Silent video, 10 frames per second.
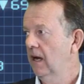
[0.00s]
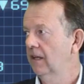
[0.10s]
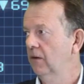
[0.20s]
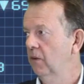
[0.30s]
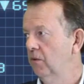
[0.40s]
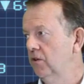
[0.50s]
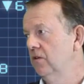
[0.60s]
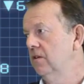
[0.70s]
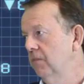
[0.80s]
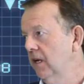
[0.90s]
I think we're
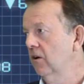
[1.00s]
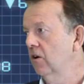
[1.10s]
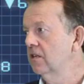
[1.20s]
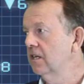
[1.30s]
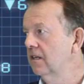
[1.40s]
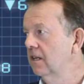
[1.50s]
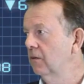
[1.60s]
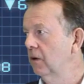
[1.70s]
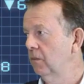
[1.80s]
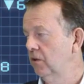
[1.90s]
producing better content than
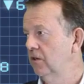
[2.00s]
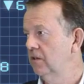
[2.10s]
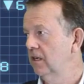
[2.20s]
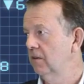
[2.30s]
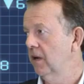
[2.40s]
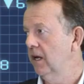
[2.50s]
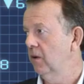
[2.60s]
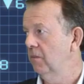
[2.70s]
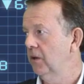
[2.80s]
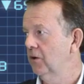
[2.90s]
we were producing at
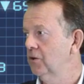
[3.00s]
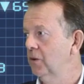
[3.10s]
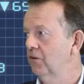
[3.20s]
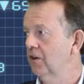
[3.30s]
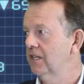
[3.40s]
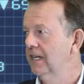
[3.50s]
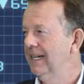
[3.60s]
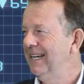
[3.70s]
MoneyWeb because we've got